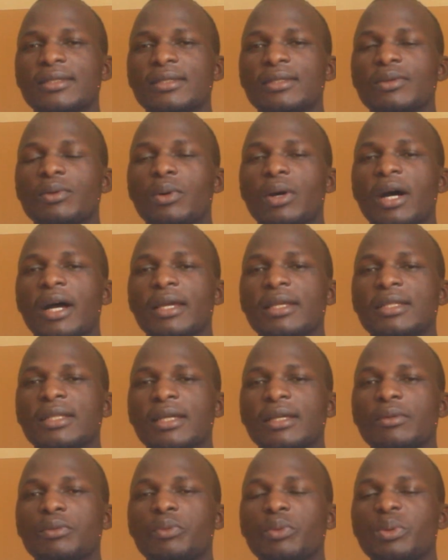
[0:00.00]

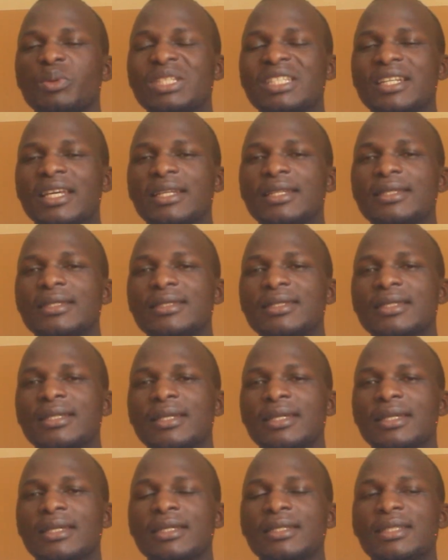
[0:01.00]
with ladies,
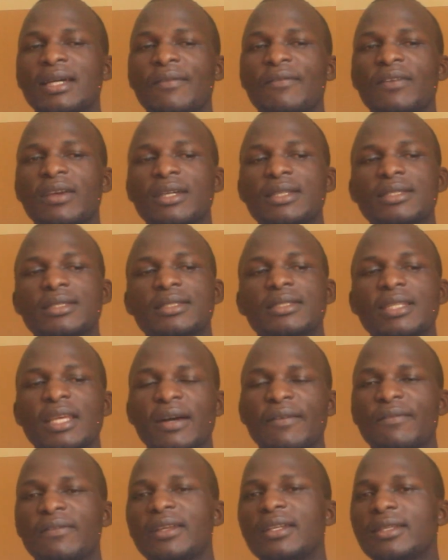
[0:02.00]
it affects
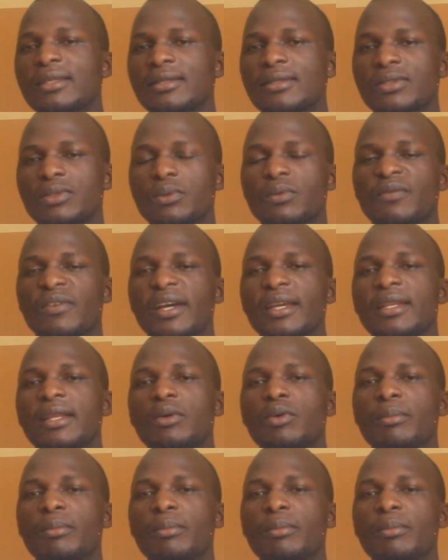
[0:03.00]
their feelings. You find a